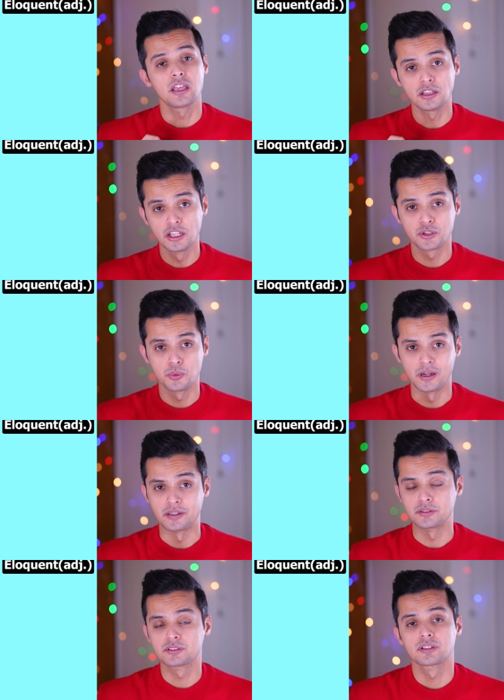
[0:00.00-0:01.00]

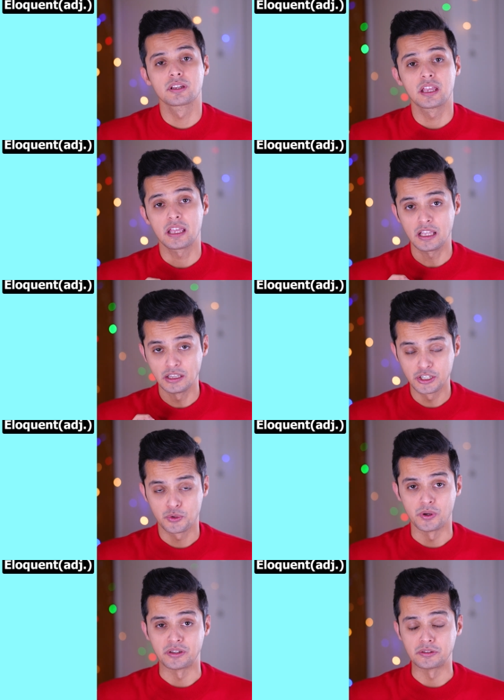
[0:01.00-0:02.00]
Eloquent.
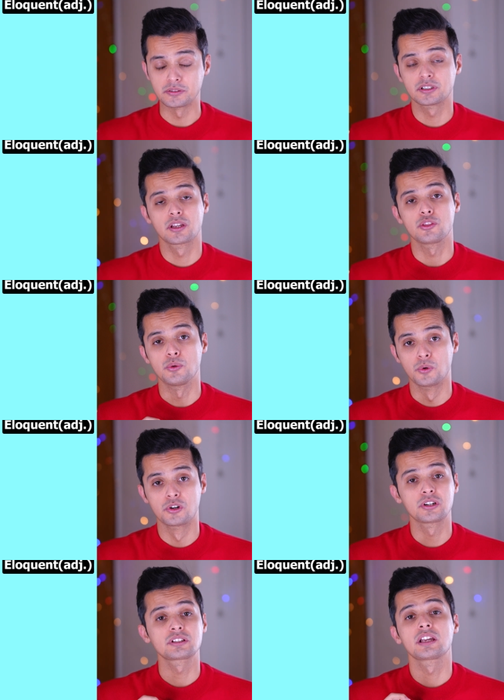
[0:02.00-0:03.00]
Eloquent. The
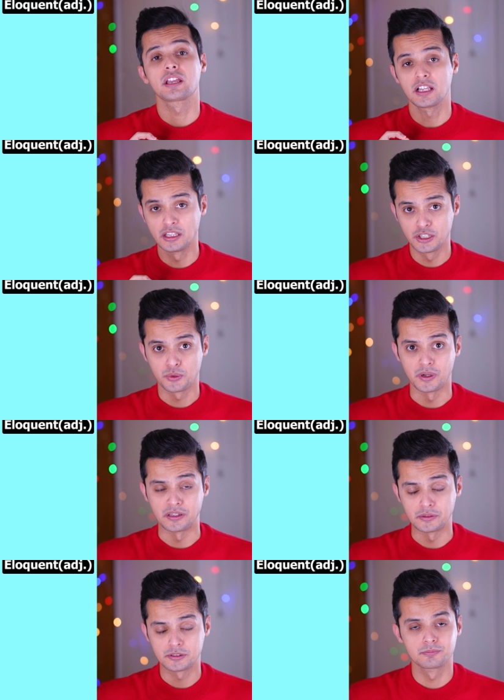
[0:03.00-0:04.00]
word
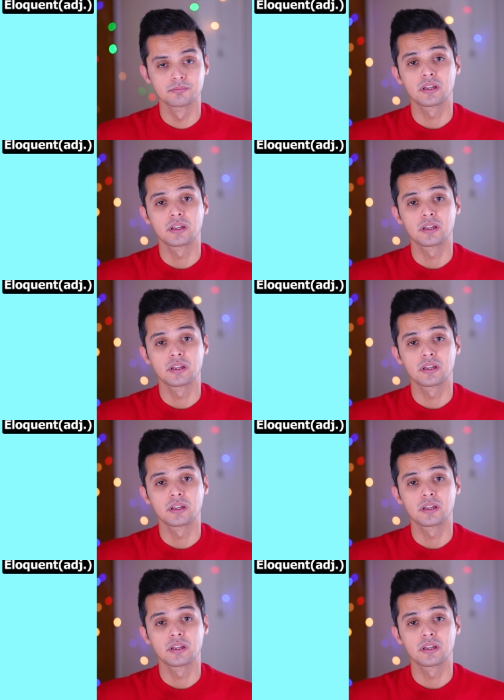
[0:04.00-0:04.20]
eloquent.